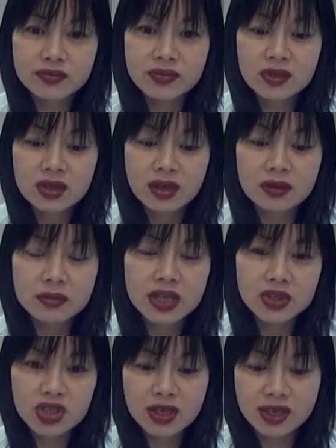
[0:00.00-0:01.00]
not
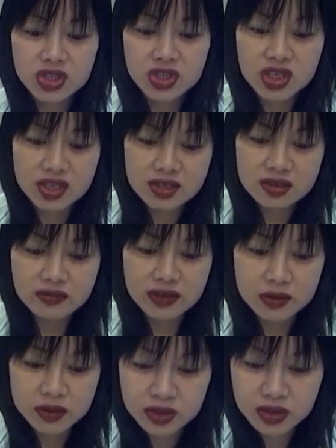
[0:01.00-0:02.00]
much digest
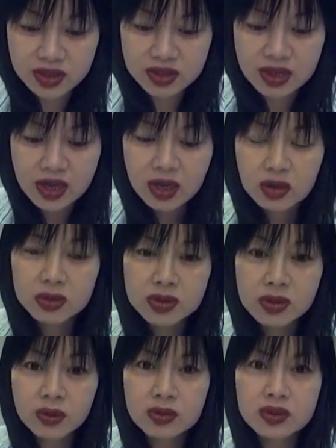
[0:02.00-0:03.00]
very good.
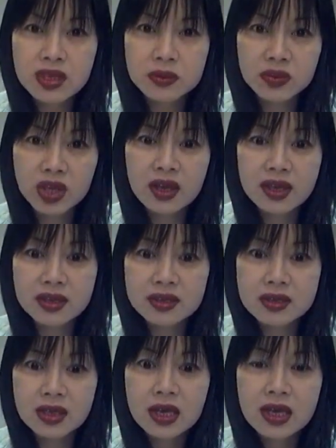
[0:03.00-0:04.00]
Also,
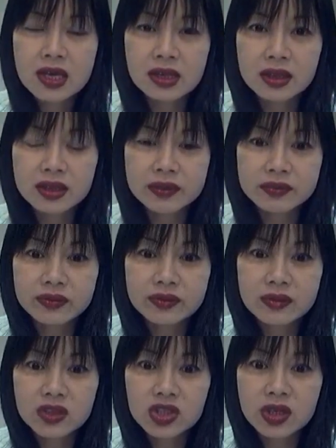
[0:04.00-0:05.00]
sometimes
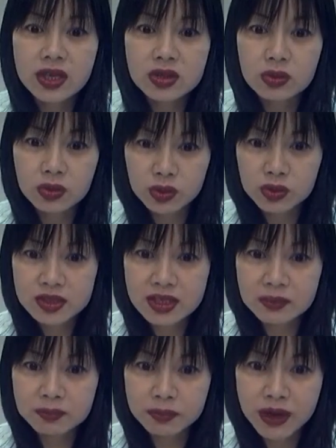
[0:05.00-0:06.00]
she has a
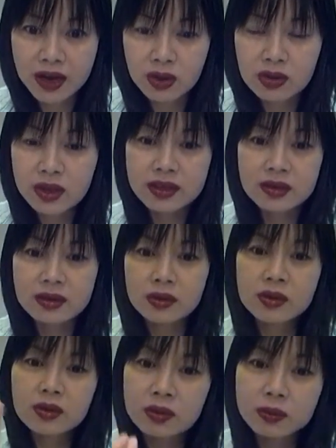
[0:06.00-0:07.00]
losing bowel, like
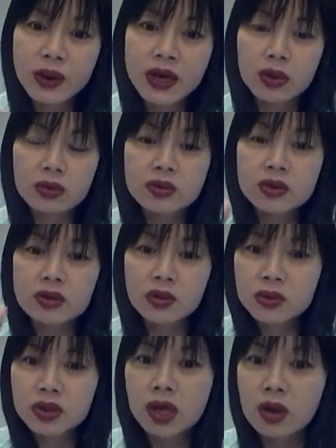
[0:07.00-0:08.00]
the bowel
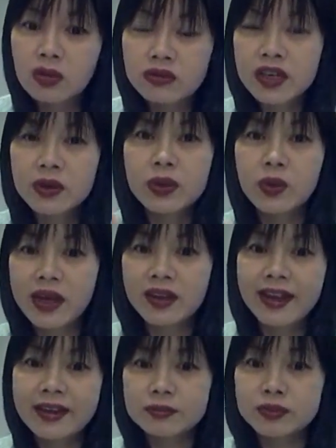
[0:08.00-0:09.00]
don't go very well,
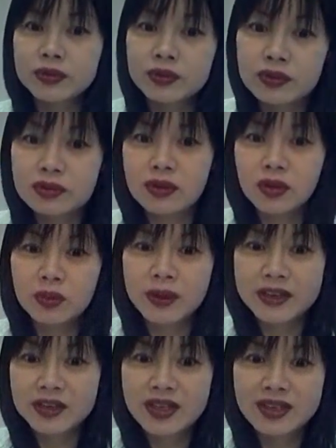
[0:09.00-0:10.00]
like whole
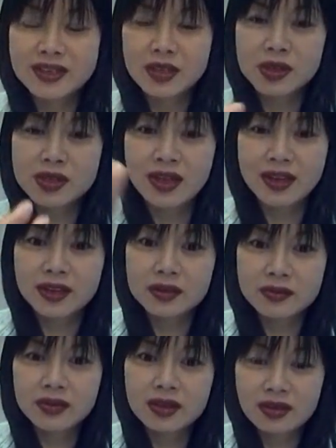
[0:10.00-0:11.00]
body. It's just like a
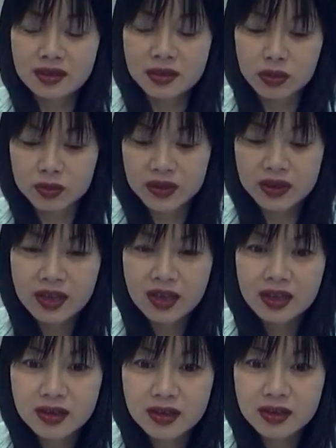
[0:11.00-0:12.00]
little bit
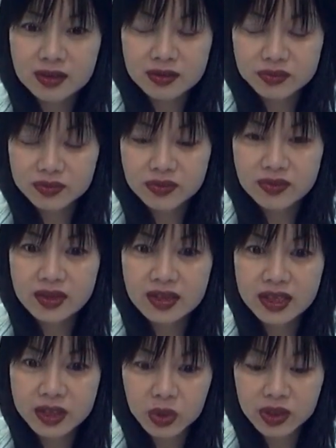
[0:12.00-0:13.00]

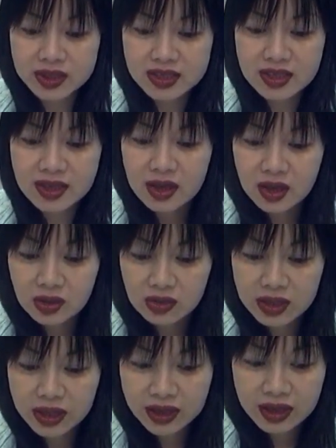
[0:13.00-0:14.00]
liquid.
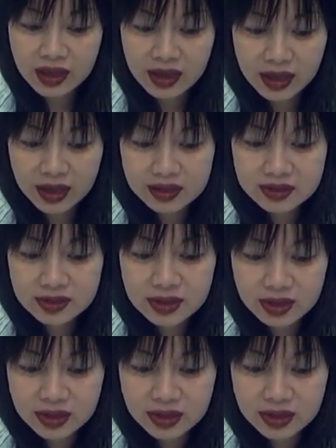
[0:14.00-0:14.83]
Okay, and